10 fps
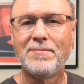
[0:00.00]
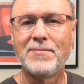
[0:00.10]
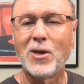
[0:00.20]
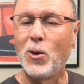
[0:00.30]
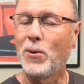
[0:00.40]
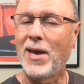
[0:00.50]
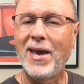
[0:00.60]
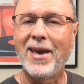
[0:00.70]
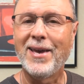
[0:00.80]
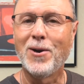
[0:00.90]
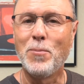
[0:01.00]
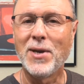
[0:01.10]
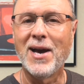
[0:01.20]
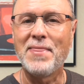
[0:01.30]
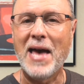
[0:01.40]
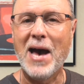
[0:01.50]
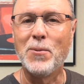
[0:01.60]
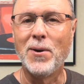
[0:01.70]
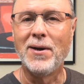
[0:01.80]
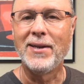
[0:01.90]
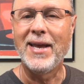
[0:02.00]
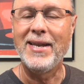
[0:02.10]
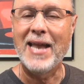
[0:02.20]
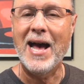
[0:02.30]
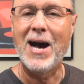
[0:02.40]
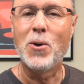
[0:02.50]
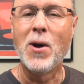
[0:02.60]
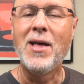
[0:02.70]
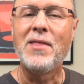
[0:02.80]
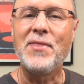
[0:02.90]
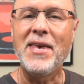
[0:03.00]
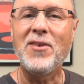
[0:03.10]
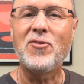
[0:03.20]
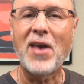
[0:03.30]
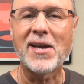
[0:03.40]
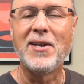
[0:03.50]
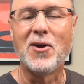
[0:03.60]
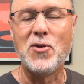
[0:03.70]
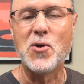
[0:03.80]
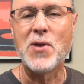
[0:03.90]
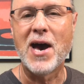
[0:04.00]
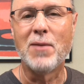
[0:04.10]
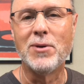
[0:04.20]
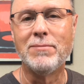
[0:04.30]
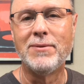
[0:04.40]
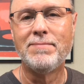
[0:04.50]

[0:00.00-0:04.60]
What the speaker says: Okay, hope you got that one. And now the second unknown album.